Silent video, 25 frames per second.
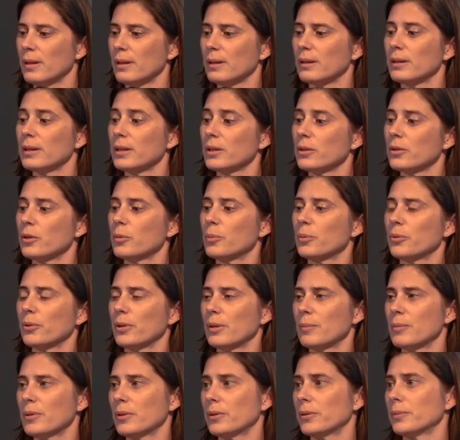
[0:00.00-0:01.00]
clinical
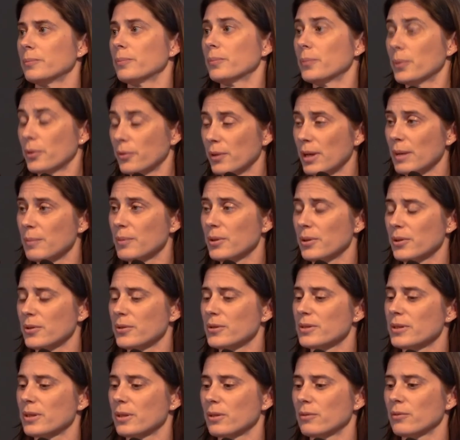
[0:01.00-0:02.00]
parameter,
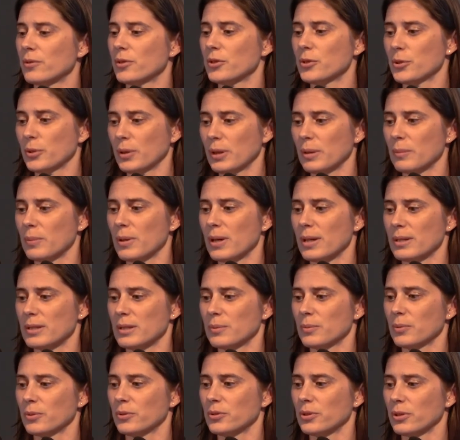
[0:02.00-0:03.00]
parameters that are virtually
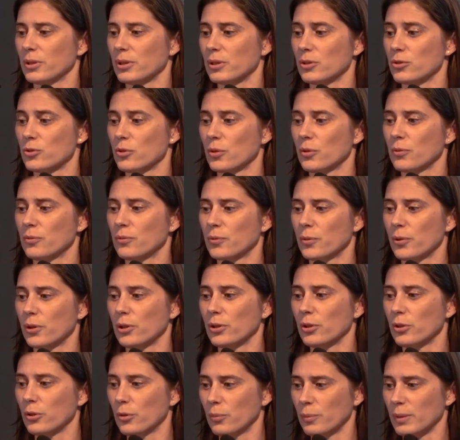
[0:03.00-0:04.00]
impossible to control for
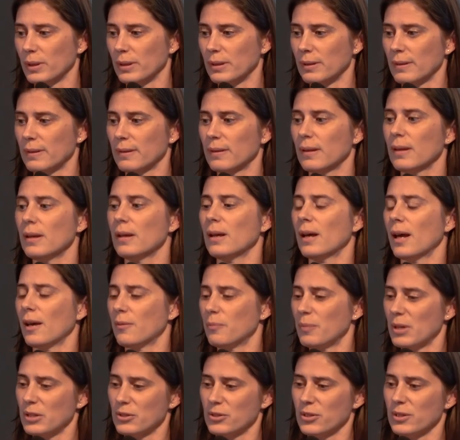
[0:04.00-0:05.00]
in humans.
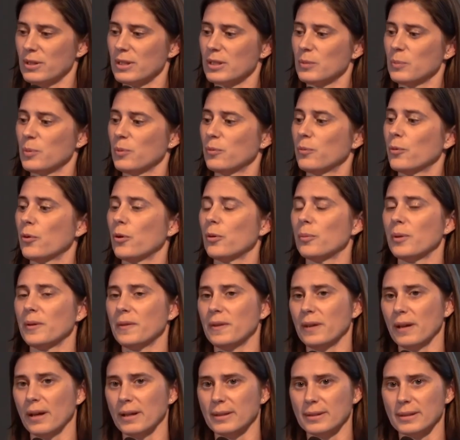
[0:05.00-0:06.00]
I've mentioned this before
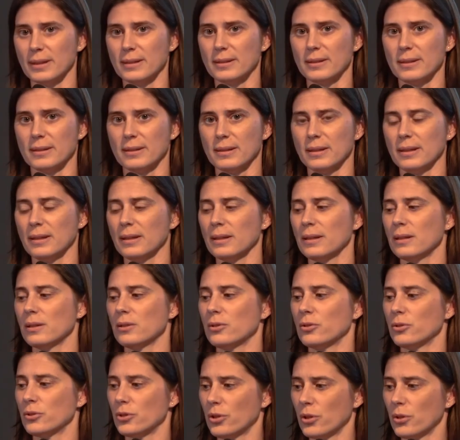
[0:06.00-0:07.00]
about the
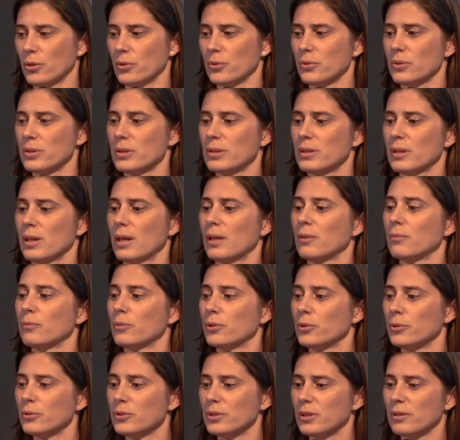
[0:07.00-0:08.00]
identity, dose, and
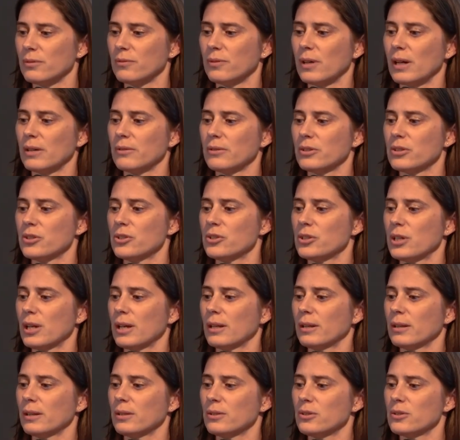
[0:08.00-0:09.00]
route of virus
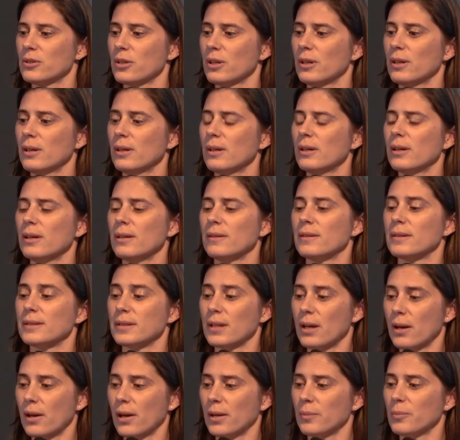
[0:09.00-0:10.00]
challenge, the
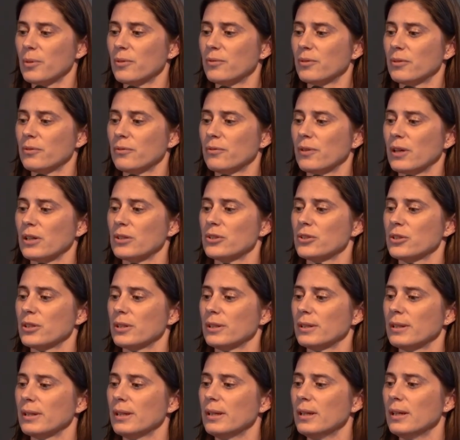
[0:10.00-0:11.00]
time of
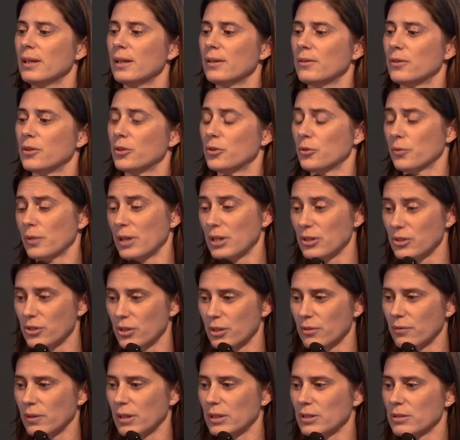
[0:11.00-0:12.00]
infection, the
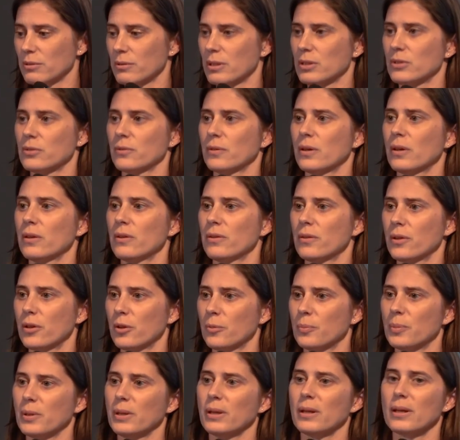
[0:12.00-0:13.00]
duration of antiretroviral
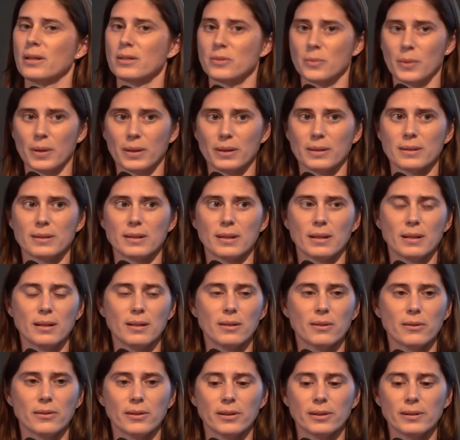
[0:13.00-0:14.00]
therapy, as well as
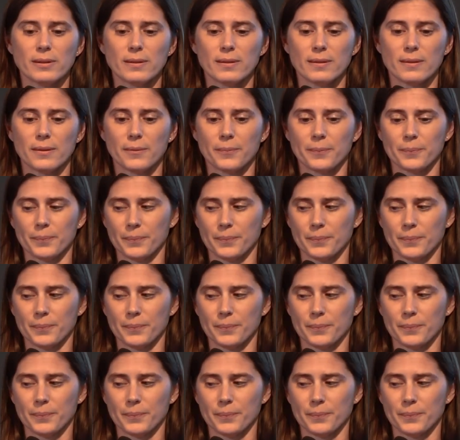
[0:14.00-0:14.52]
adherence.